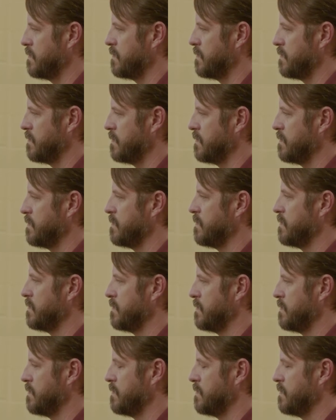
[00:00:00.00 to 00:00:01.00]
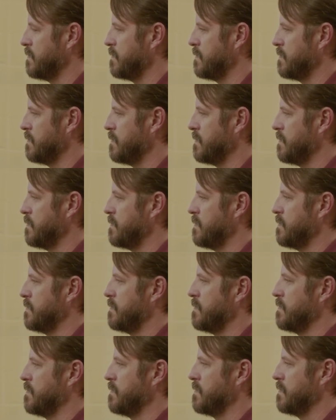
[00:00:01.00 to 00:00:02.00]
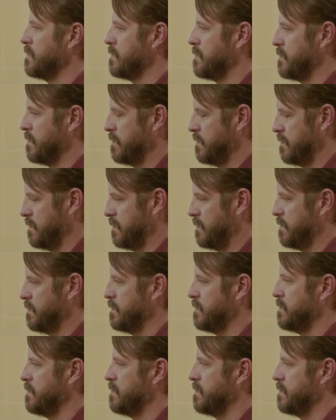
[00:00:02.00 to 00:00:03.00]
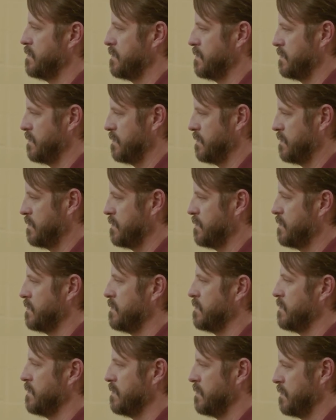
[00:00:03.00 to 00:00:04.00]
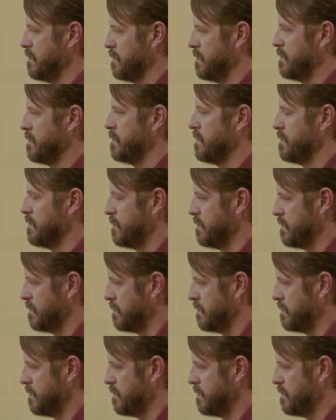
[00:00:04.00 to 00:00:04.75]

No words are spoken by the person on screen.